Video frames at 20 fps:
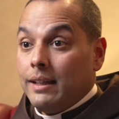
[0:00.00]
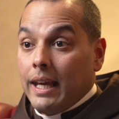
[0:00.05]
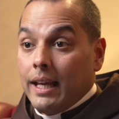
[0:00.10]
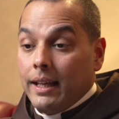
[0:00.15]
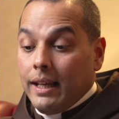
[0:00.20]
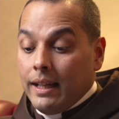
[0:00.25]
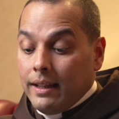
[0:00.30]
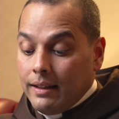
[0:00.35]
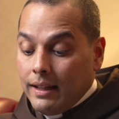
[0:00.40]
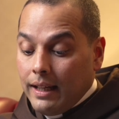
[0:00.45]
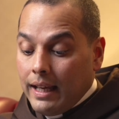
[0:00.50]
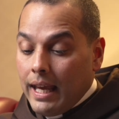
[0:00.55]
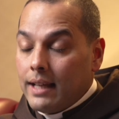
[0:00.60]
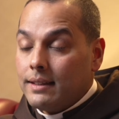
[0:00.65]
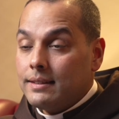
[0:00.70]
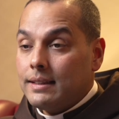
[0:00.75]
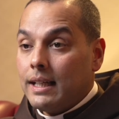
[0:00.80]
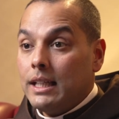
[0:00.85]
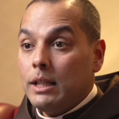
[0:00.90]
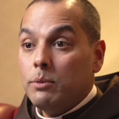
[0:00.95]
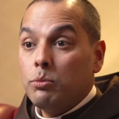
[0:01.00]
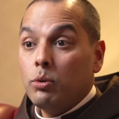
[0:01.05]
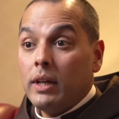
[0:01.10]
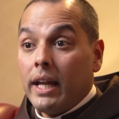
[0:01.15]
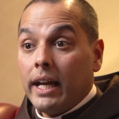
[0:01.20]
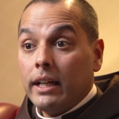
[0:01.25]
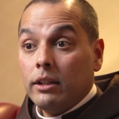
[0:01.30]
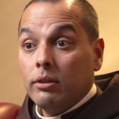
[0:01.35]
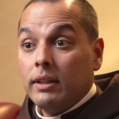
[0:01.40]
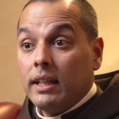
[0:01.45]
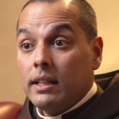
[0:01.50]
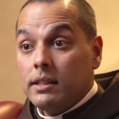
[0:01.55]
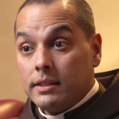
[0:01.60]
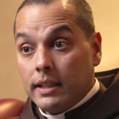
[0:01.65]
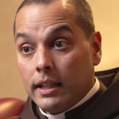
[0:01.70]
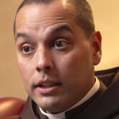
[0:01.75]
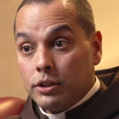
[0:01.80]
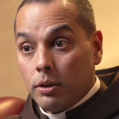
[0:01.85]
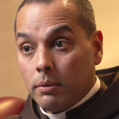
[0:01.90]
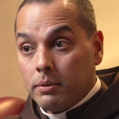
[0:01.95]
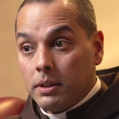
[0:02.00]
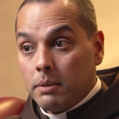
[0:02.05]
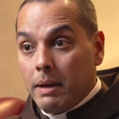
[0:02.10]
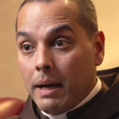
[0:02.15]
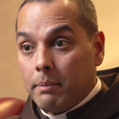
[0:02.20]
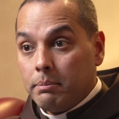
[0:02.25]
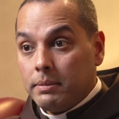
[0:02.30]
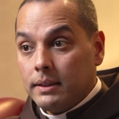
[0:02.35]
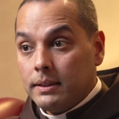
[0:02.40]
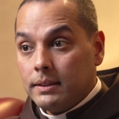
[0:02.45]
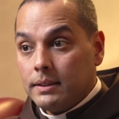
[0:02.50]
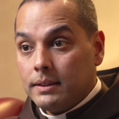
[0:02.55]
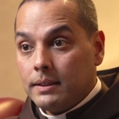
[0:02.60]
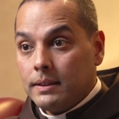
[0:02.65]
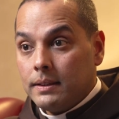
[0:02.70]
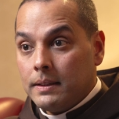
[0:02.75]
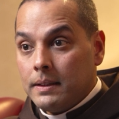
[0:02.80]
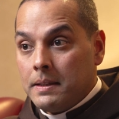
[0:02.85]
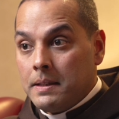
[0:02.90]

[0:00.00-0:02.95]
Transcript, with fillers: ca in the case that he would like to kill Saint John the Baptist,